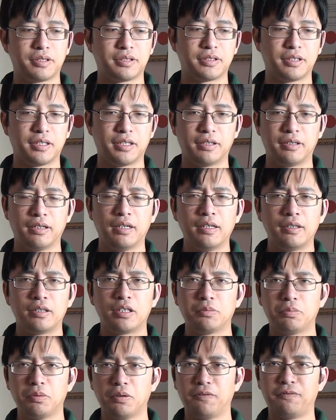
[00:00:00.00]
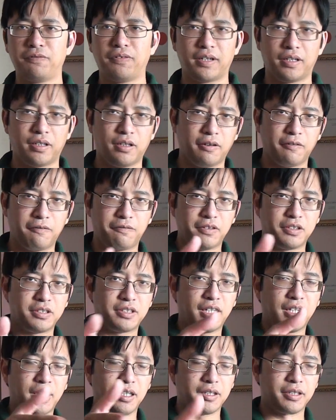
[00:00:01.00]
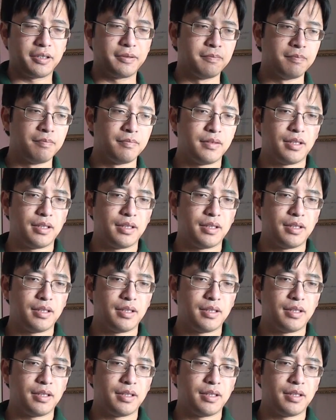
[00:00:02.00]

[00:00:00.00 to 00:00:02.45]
So you will find a lot of fishtailing.